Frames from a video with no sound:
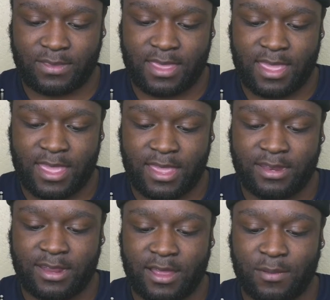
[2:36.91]

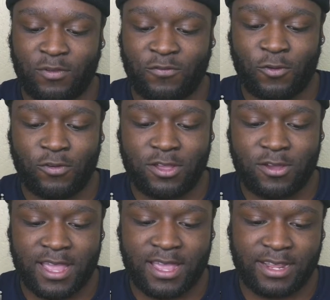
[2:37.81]
And before we go
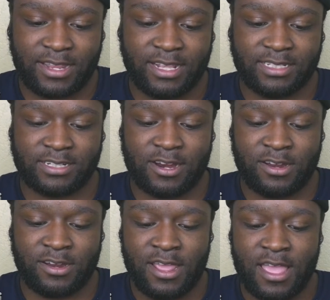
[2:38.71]
ahead and get
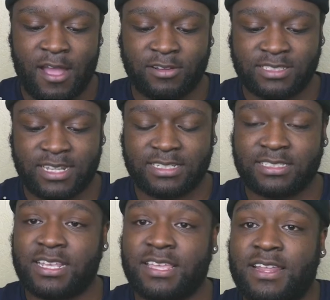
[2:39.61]
started, I would just like to
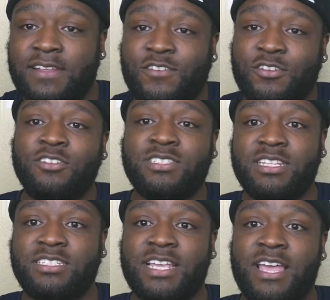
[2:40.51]
say that if you're new to the
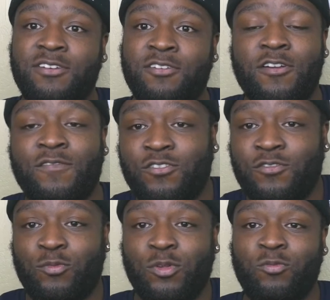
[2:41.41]
channel or if
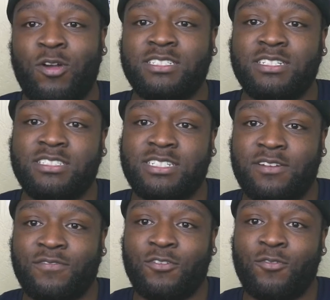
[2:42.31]
you've been watching this channel
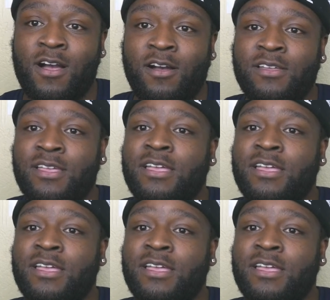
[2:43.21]
for a while,